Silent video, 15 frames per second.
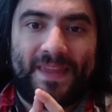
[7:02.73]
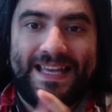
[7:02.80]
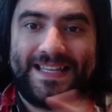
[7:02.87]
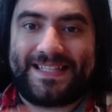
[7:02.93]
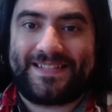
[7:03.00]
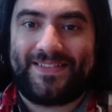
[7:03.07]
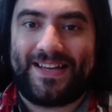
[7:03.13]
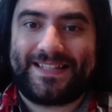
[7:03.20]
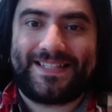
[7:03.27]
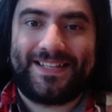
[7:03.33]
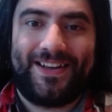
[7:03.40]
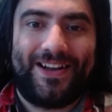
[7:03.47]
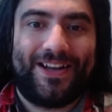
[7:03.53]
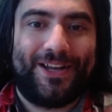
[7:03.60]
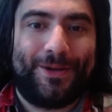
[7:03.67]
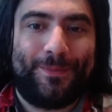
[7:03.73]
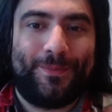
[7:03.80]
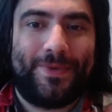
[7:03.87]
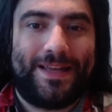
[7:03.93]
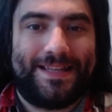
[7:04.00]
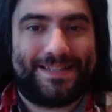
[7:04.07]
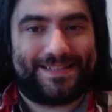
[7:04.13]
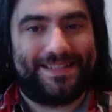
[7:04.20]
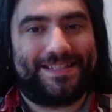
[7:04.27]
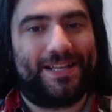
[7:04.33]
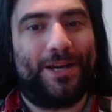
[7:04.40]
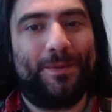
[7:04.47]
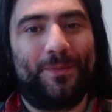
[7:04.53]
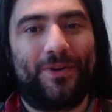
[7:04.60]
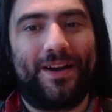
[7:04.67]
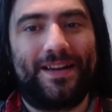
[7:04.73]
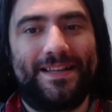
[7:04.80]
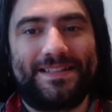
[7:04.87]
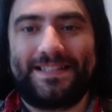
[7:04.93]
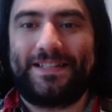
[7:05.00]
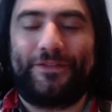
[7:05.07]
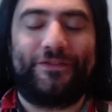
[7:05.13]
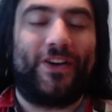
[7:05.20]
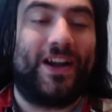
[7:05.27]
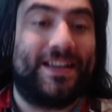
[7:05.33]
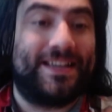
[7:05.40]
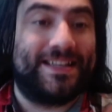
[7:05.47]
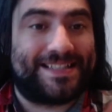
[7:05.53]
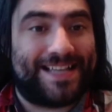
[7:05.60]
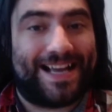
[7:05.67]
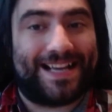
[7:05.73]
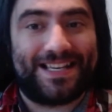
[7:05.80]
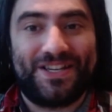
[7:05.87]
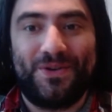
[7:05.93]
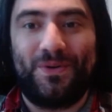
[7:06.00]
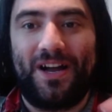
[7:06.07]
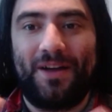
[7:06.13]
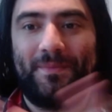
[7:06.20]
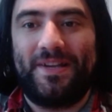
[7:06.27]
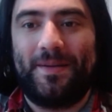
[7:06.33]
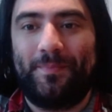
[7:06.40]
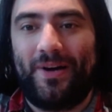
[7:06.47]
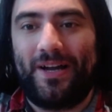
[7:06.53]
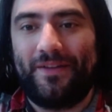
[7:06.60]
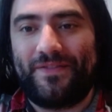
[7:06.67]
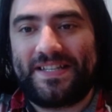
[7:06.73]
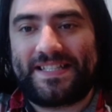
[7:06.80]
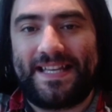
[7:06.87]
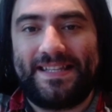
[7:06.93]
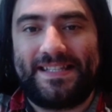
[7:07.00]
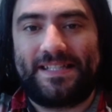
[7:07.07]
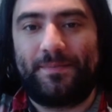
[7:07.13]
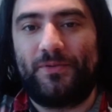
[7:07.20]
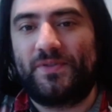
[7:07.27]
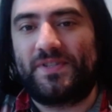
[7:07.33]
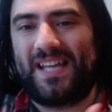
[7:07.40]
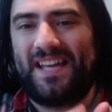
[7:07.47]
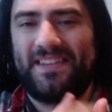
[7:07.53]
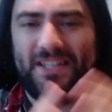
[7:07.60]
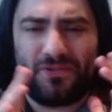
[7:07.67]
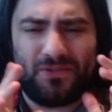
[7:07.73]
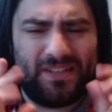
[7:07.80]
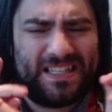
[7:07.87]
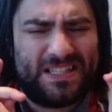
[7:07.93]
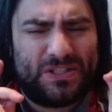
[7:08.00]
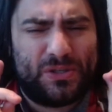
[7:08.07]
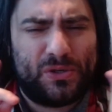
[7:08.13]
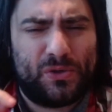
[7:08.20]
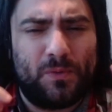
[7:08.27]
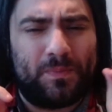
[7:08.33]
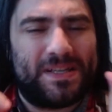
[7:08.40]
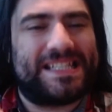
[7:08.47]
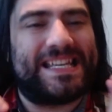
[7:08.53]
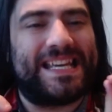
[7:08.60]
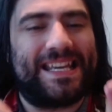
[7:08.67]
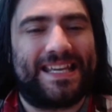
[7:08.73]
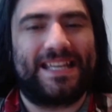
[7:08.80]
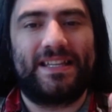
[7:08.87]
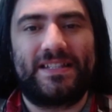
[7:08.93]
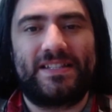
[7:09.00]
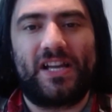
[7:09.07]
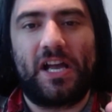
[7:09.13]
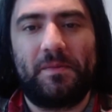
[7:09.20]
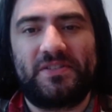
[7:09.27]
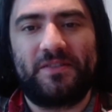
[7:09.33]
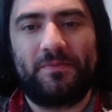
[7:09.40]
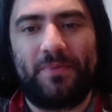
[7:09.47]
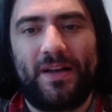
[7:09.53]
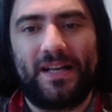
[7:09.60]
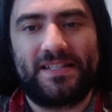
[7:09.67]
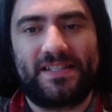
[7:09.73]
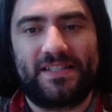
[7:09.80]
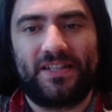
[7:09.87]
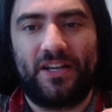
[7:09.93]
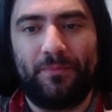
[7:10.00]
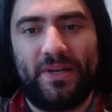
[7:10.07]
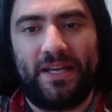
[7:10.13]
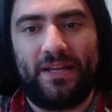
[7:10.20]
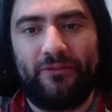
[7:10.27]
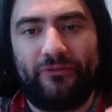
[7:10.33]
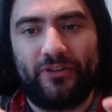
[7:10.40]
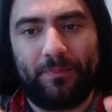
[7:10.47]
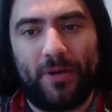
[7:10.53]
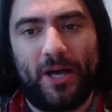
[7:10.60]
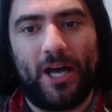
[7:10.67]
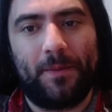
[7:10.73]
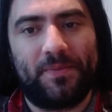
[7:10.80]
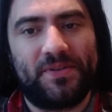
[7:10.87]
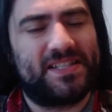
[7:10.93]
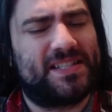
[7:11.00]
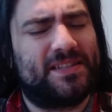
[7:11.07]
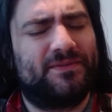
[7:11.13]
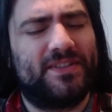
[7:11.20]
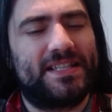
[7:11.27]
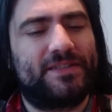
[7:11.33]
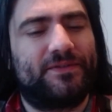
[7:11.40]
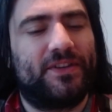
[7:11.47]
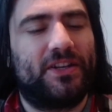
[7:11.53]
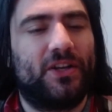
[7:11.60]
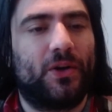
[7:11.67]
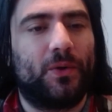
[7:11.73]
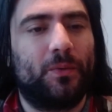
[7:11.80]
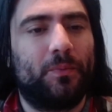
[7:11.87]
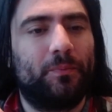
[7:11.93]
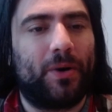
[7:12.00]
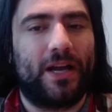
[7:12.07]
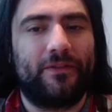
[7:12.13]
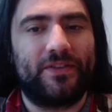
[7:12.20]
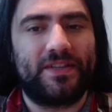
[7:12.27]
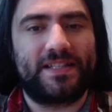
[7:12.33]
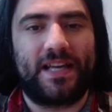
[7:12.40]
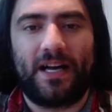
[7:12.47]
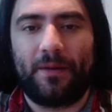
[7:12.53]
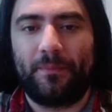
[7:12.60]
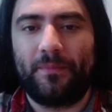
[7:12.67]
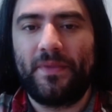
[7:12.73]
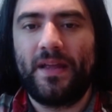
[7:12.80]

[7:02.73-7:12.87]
It's that time! It's the time where I get to define exactly who I mean by the sensibles, and there's really two particular types of person I mean for the purposes of this video by the term.